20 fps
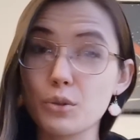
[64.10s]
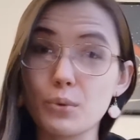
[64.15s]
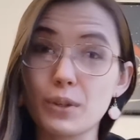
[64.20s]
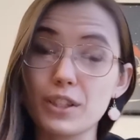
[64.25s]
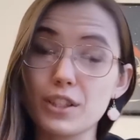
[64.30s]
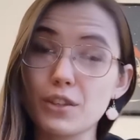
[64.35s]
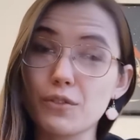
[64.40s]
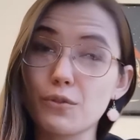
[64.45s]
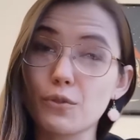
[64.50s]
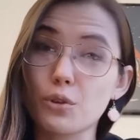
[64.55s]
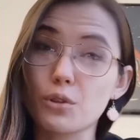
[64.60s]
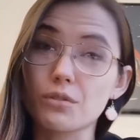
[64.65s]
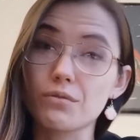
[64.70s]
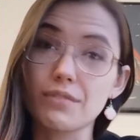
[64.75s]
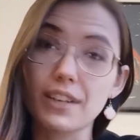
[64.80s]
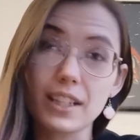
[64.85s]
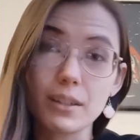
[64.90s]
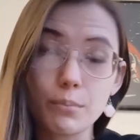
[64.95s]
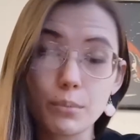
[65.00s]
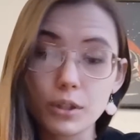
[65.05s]
24
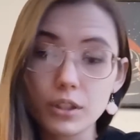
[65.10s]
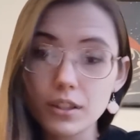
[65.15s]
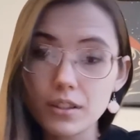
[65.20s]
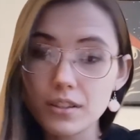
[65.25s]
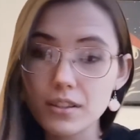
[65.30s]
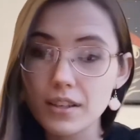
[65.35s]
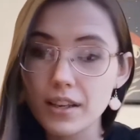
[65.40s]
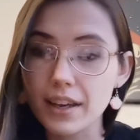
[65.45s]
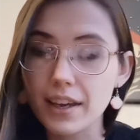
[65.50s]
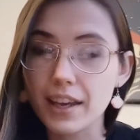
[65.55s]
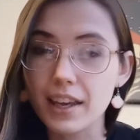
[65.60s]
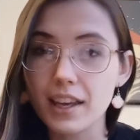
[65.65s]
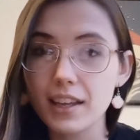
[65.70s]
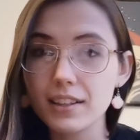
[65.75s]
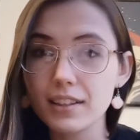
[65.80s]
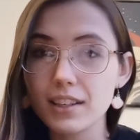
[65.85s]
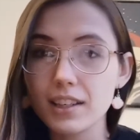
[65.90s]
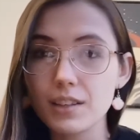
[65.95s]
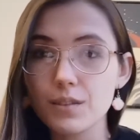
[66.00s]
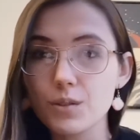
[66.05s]
red books
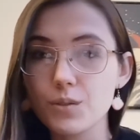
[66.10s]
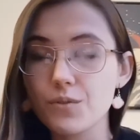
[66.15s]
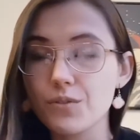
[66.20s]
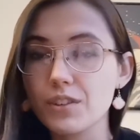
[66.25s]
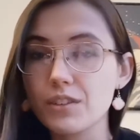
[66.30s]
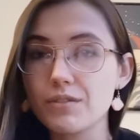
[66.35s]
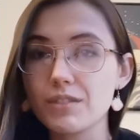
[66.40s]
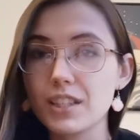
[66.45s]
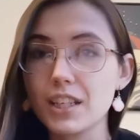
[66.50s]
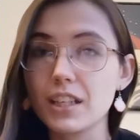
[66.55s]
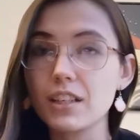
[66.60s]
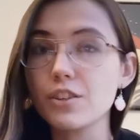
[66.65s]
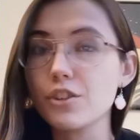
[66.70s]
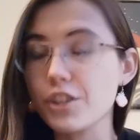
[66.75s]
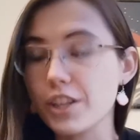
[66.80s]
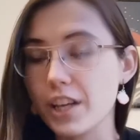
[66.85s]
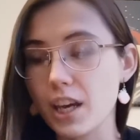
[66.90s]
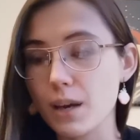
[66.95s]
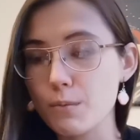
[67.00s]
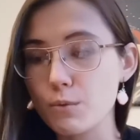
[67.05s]
and gives 15
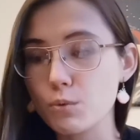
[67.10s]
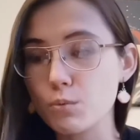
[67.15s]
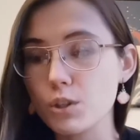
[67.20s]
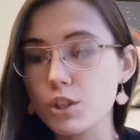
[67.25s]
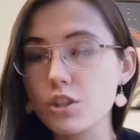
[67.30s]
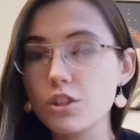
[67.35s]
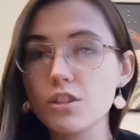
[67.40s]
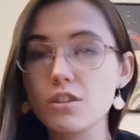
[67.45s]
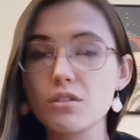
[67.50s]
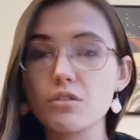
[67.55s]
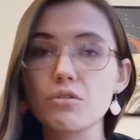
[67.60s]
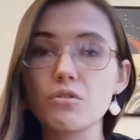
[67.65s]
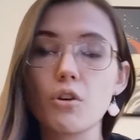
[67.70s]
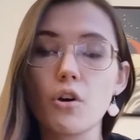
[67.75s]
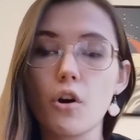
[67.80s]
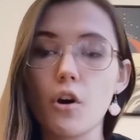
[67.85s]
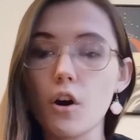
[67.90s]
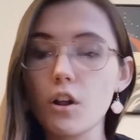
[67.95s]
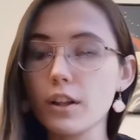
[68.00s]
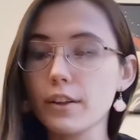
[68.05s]
gems, which is
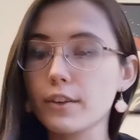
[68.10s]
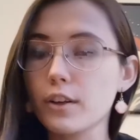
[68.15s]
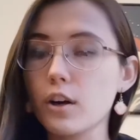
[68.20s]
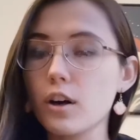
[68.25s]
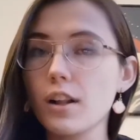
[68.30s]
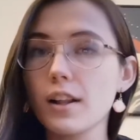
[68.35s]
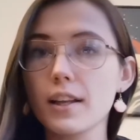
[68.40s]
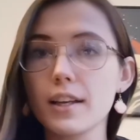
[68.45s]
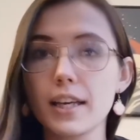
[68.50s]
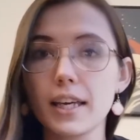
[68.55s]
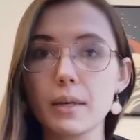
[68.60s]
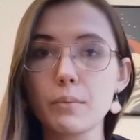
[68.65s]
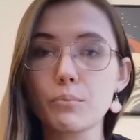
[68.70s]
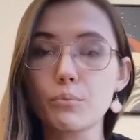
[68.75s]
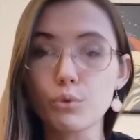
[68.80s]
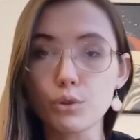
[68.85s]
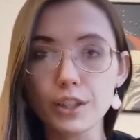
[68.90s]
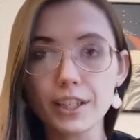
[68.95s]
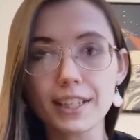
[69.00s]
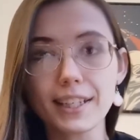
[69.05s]
all in all a
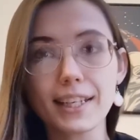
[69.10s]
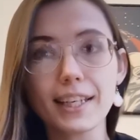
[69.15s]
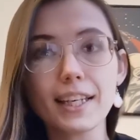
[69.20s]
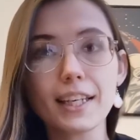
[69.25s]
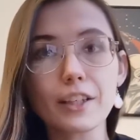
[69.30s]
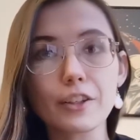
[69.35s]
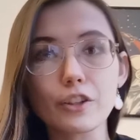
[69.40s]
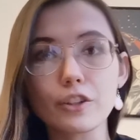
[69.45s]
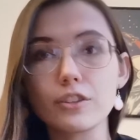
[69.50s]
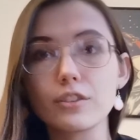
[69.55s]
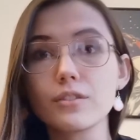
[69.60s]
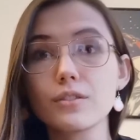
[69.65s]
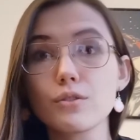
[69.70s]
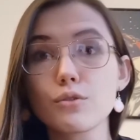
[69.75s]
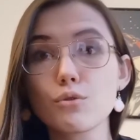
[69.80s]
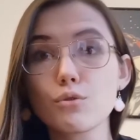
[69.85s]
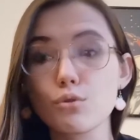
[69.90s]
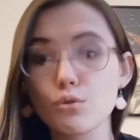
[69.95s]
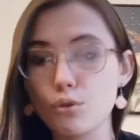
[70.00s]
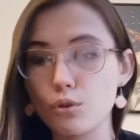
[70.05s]
pretty good
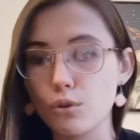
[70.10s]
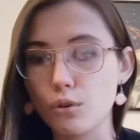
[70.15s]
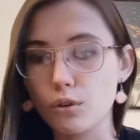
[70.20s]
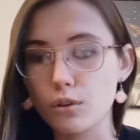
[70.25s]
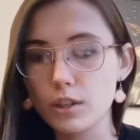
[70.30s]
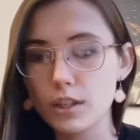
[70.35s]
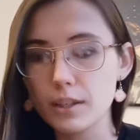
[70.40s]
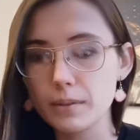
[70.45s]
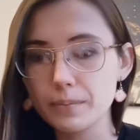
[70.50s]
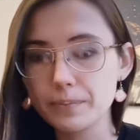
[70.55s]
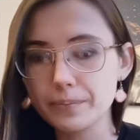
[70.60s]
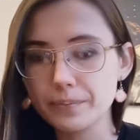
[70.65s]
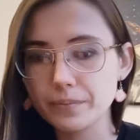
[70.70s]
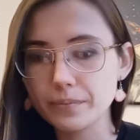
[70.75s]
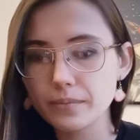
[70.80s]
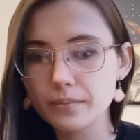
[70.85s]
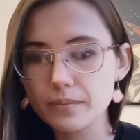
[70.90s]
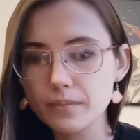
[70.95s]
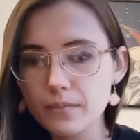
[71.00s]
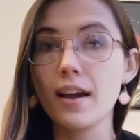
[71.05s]
score.
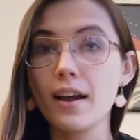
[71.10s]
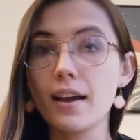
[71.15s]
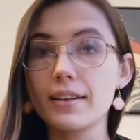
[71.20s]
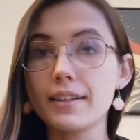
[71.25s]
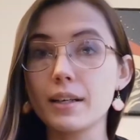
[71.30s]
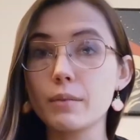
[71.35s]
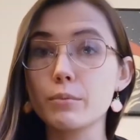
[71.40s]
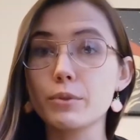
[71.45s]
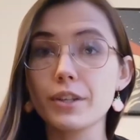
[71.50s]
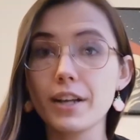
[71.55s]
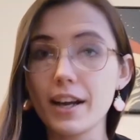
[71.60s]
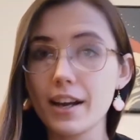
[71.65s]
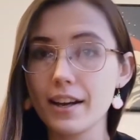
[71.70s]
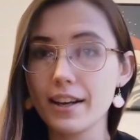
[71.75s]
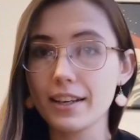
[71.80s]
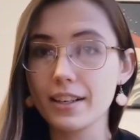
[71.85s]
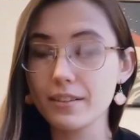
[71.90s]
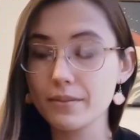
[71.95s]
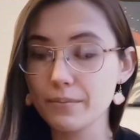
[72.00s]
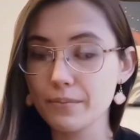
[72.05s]
Number
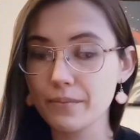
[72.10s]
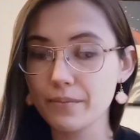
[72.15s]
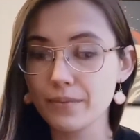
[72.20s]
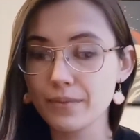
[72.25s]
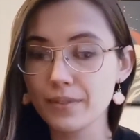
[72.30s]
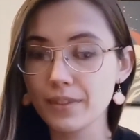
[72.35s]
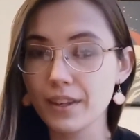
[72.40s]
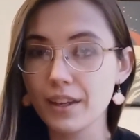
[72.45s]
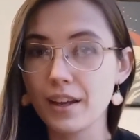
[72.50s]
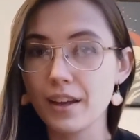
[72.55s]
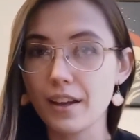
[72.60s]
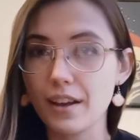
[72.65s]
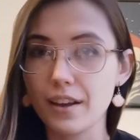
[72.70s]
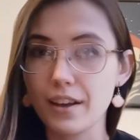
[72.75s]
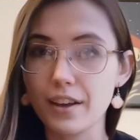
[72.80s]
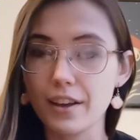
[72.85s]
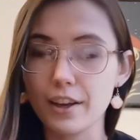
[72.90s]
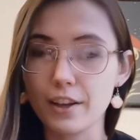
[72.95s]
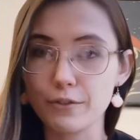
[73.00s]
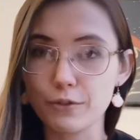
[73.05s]
9,
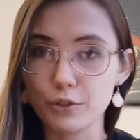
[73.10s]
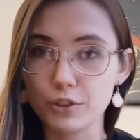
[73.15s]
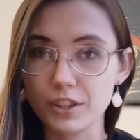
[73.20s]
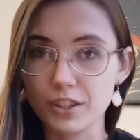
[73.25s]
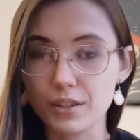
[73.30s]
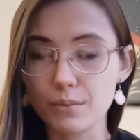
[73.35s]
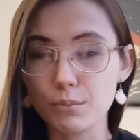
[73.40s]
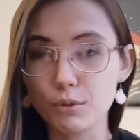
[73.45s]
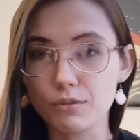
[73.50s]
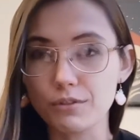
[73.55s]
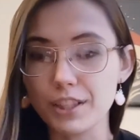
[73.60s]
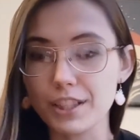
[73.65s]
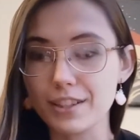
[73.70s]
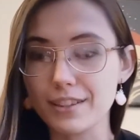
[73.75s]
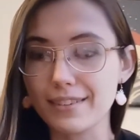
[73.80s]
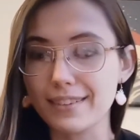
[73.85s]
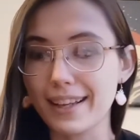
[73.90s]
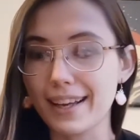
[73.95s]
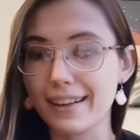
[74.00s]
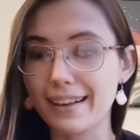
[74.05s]
and for the simple
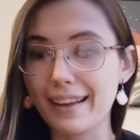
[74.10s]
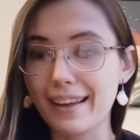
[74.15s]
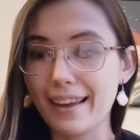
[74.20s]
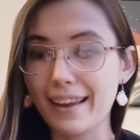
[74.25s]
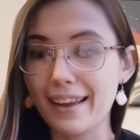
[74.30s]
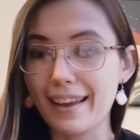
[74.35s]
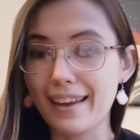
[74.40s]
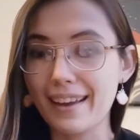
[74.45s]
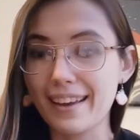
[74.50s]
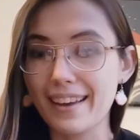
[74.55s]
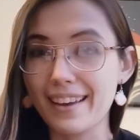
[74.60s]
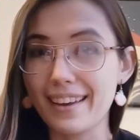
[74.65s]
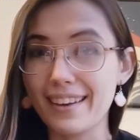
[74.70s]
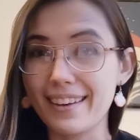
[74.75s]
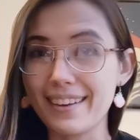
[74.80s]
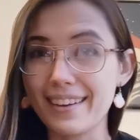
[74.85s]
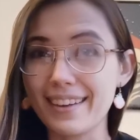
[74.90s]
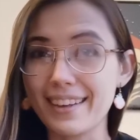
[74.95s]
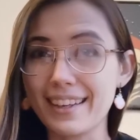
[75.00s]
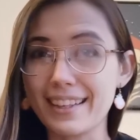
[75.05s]
reason that
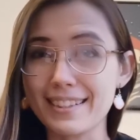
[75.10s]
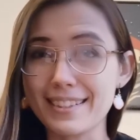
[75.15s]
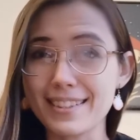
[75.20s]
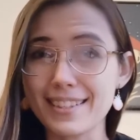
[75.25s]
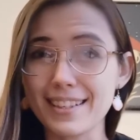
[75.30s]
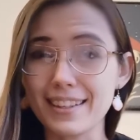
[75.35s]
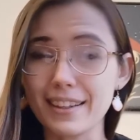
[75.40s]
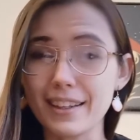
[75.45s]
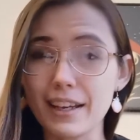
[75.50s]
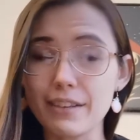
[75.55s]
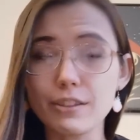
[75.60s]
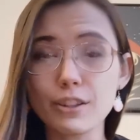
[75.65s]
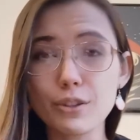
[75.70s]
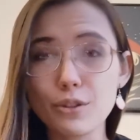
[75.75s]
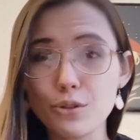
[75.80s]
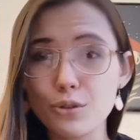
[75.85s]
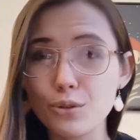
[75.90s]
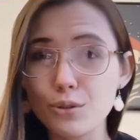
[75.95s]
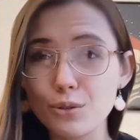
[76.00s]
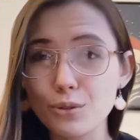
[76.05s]
it's level
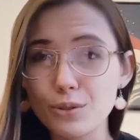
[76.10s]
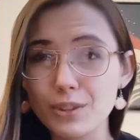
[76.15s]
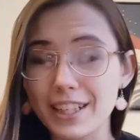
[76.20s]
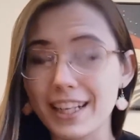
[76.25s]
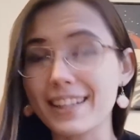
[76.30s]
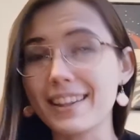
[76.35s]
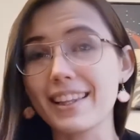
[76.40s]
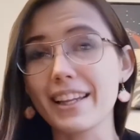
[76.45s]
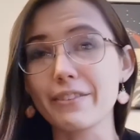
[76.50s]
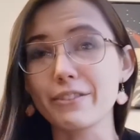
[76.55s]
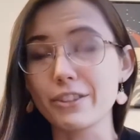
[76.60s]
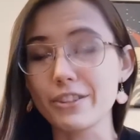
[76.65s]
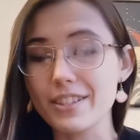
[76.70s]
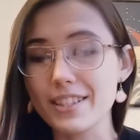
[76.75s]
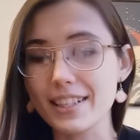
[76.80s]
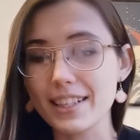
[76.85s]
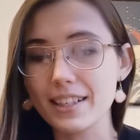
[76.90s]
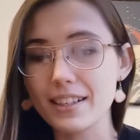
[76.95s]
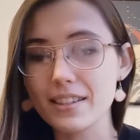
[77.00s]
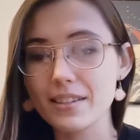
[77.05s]
2, not level
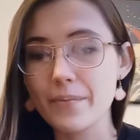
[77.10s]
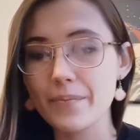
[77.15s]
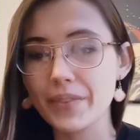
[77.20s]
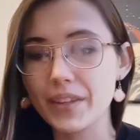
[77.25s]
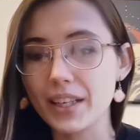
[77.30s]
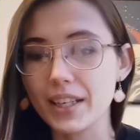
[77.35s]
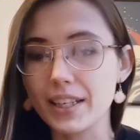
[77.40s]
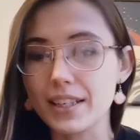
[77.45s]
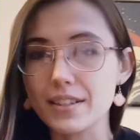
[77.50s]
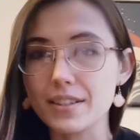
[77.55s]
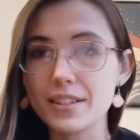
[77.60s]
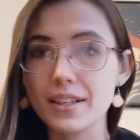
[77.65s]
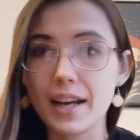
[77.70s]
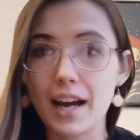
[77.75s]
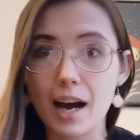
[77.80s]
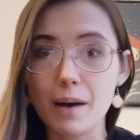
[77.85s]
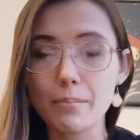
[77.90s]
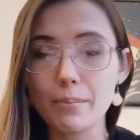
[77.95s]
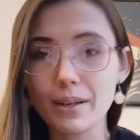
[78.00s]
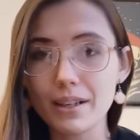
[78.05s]
6, is
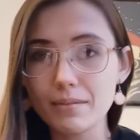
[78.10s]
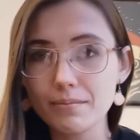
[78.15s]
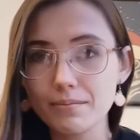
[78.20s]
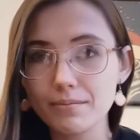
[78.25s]
Kappa.